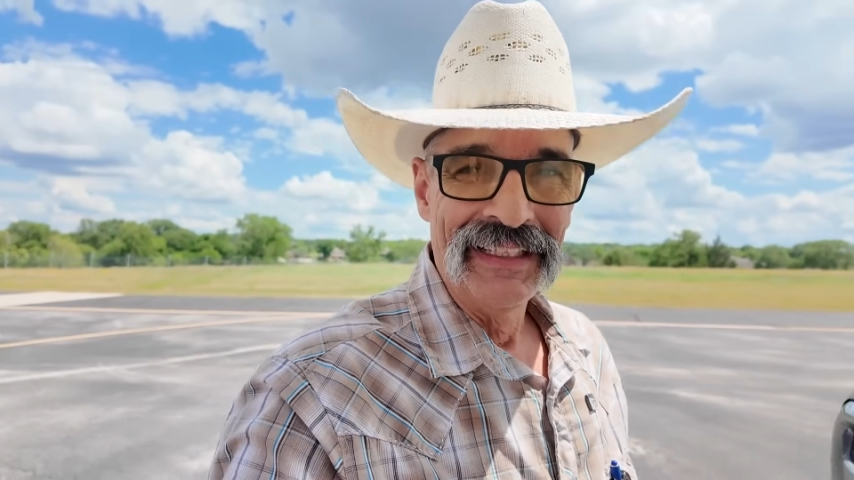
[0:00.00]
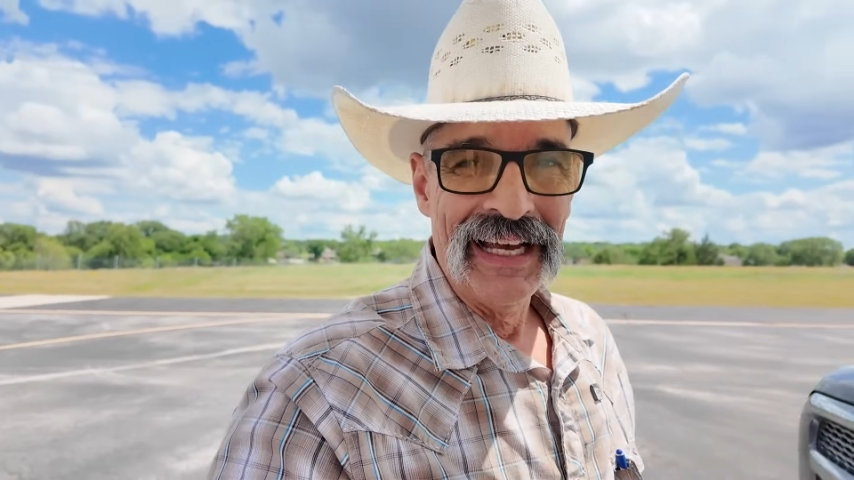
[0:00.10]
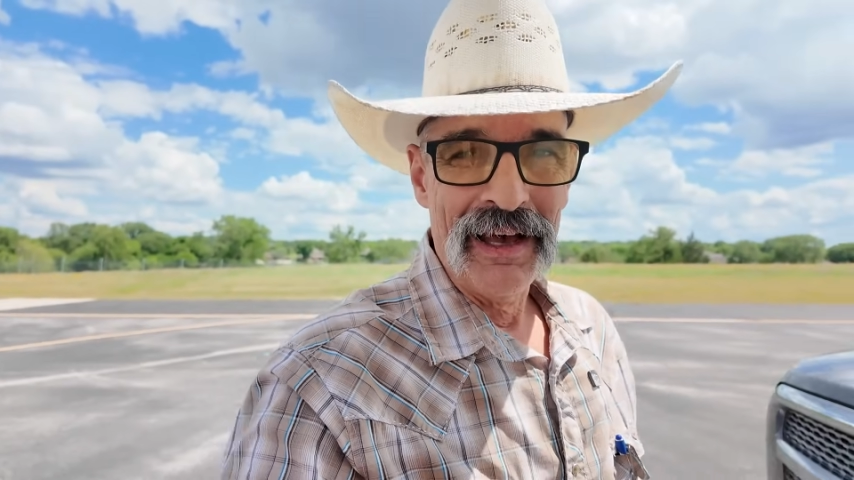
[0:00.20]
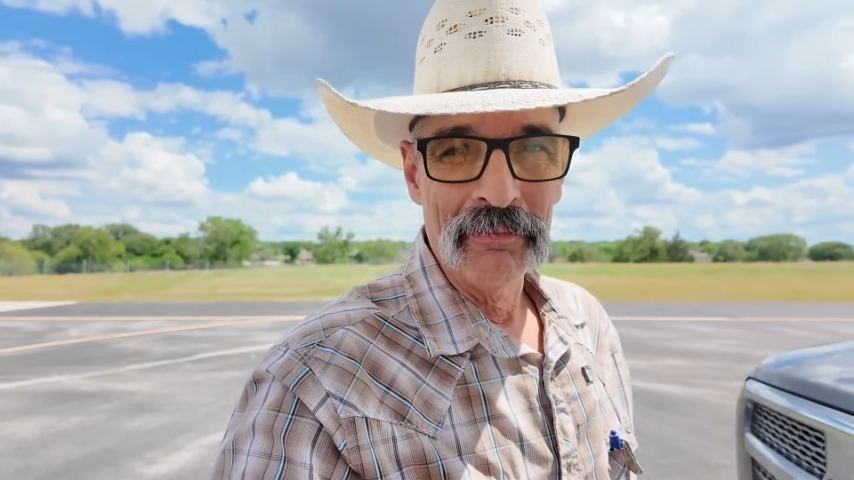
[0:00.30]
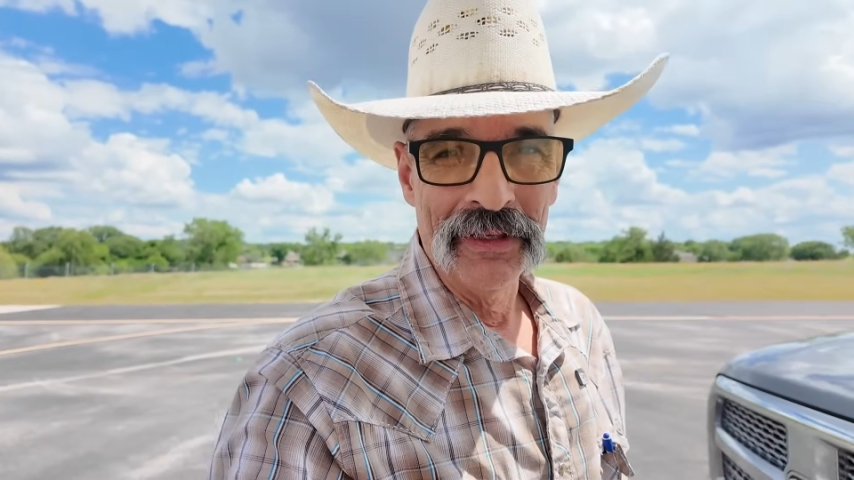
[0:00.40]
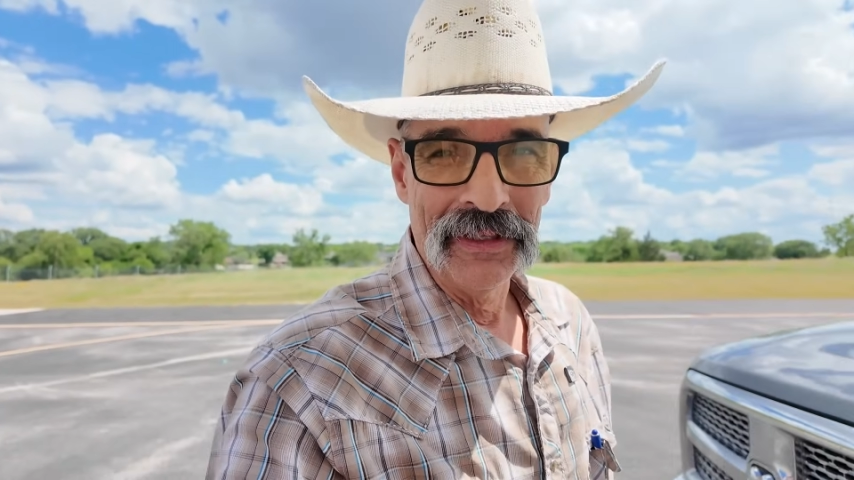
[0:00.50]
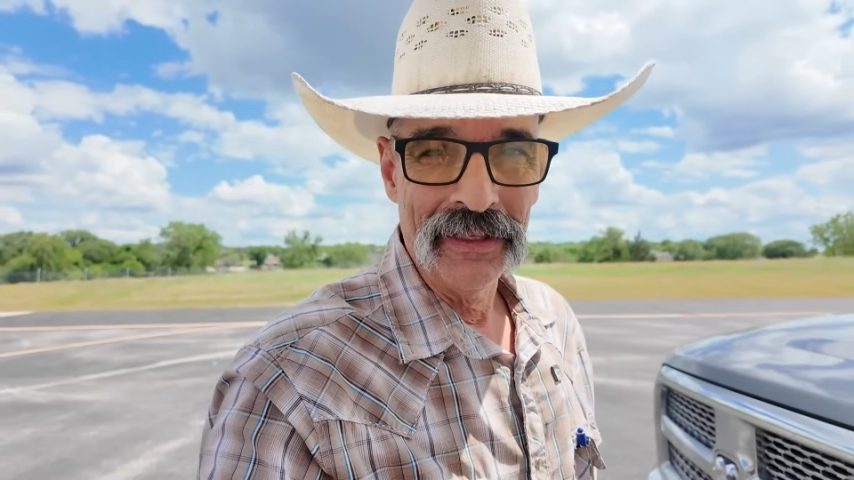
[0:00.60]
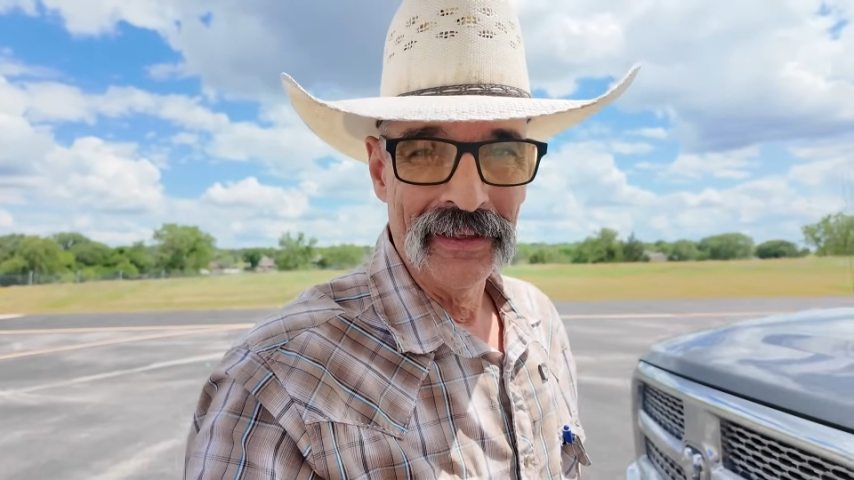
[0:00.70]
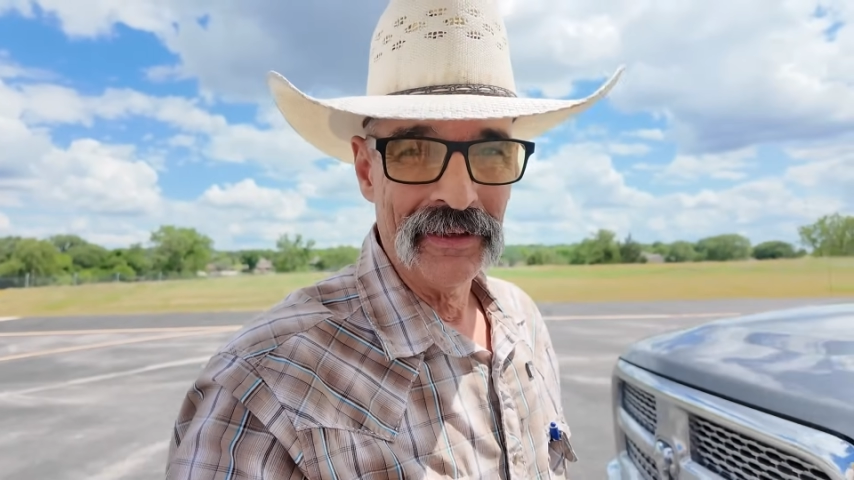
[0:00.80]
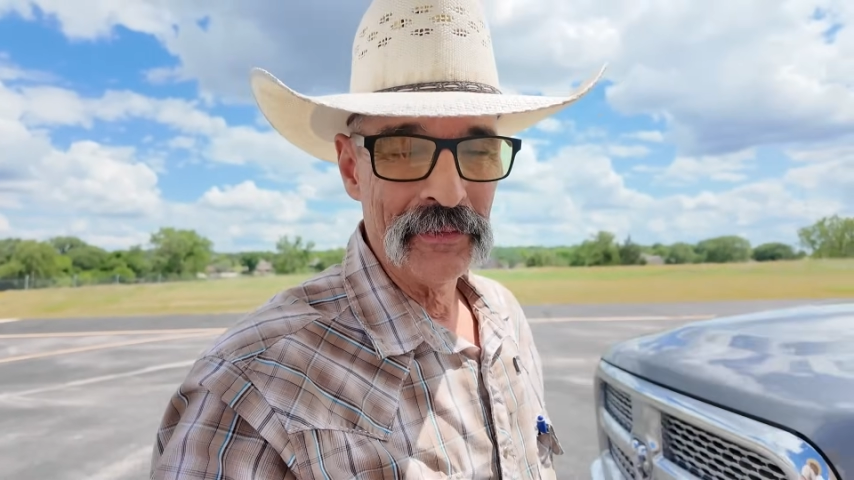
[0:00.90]
I've been
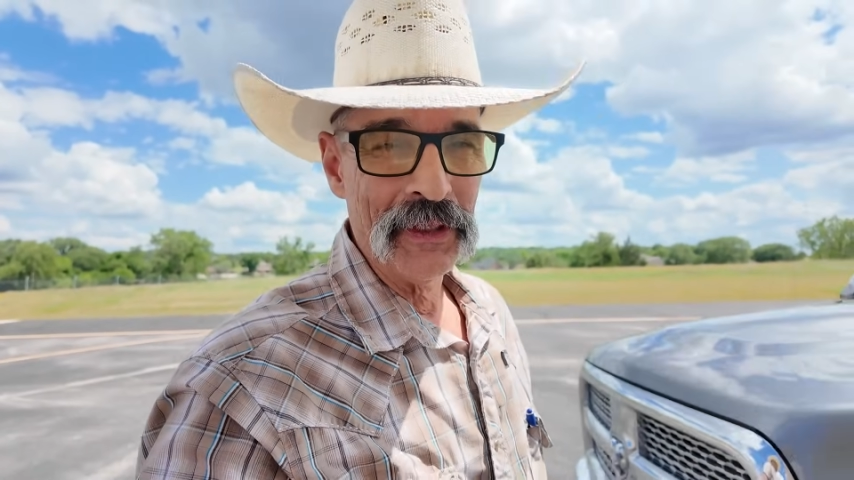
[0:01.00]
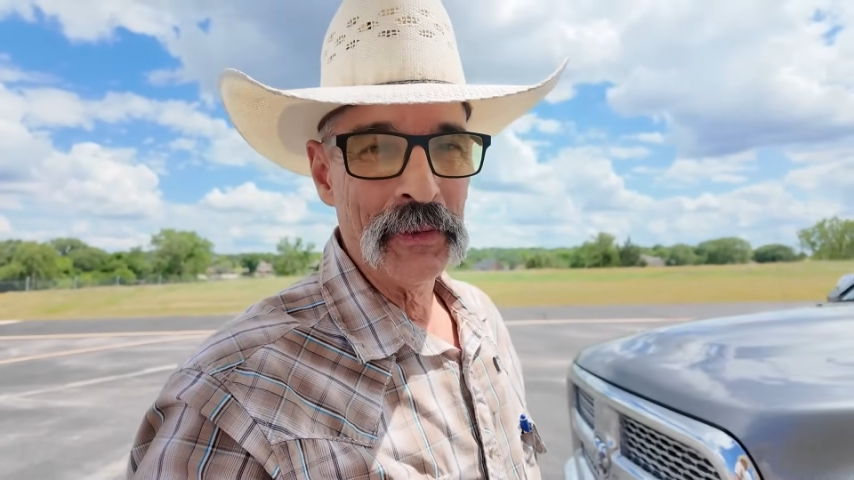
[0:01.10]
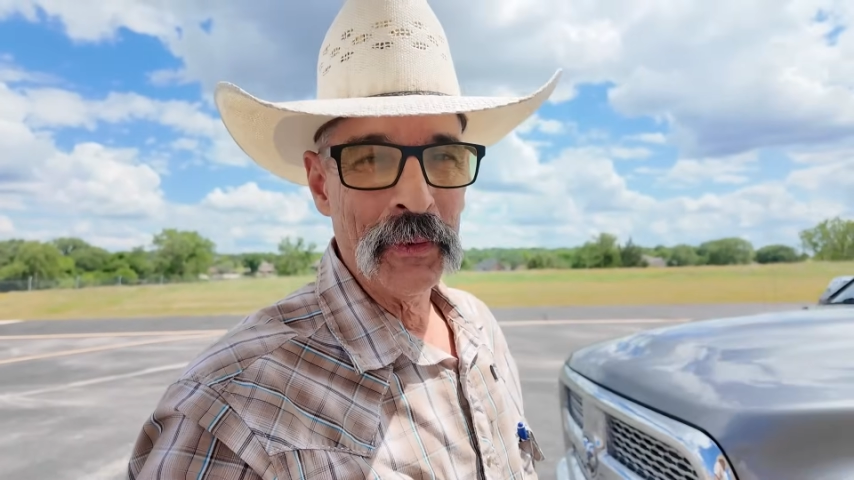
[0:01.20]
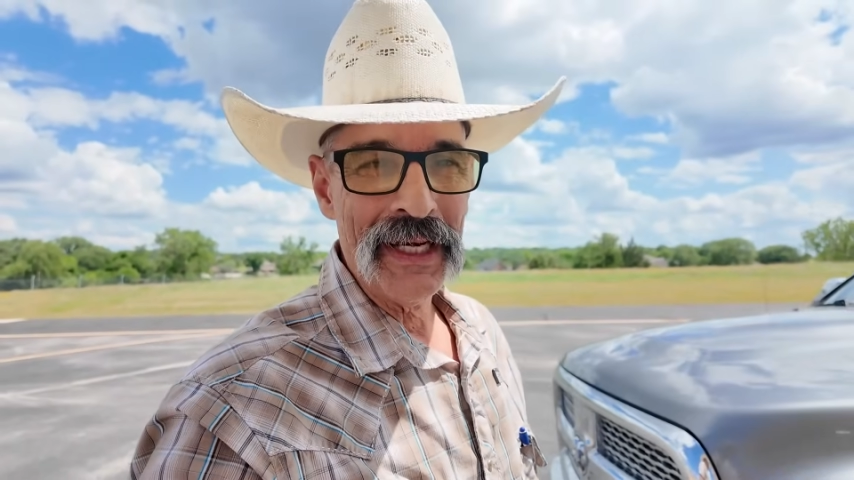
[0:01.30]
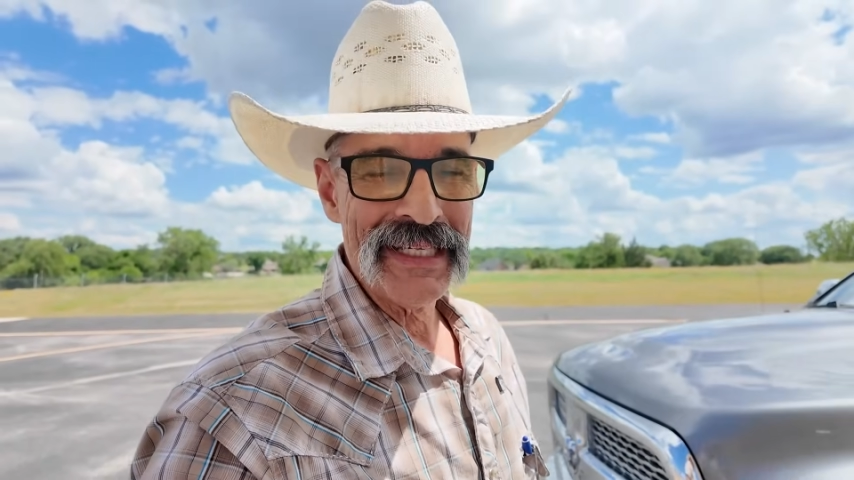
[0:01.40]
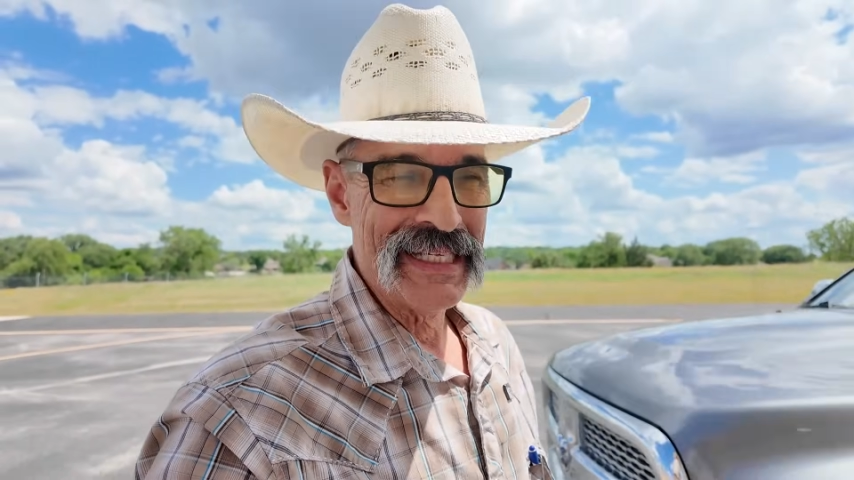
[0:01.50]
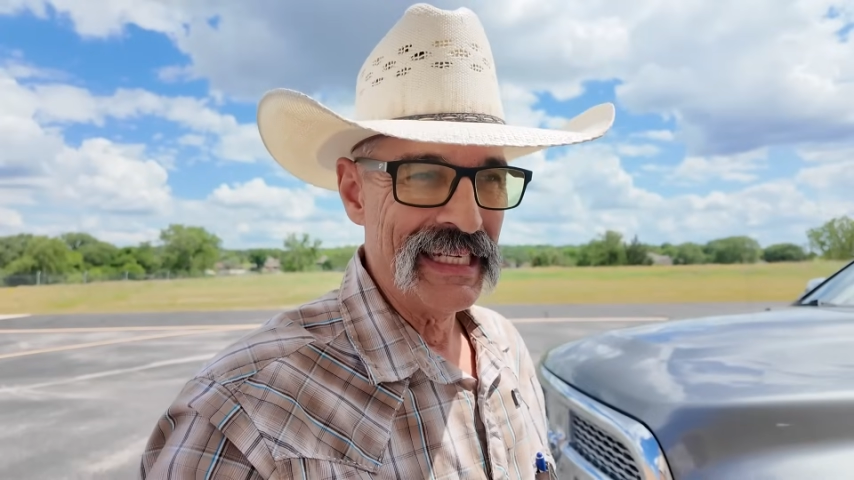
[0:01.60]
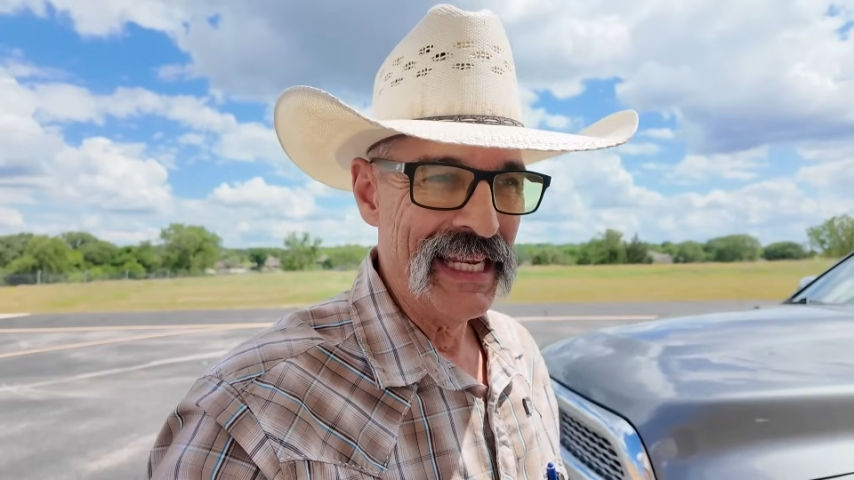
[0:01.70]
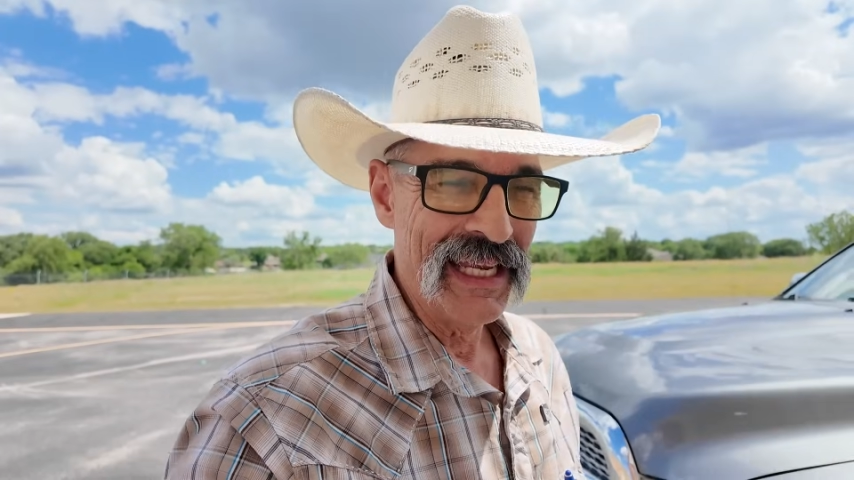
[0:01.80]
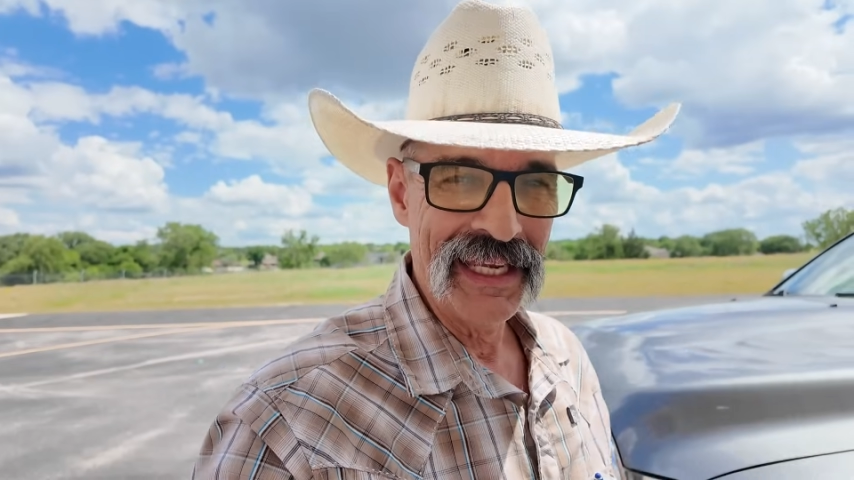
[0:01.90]

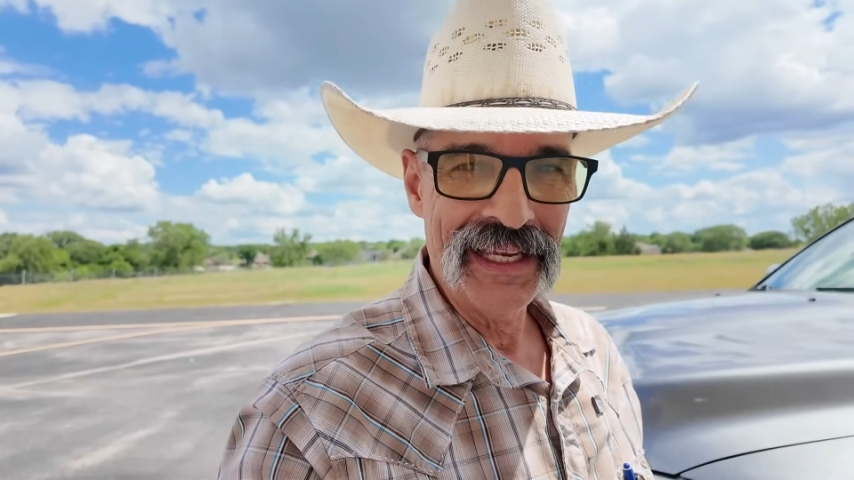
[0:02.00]
requested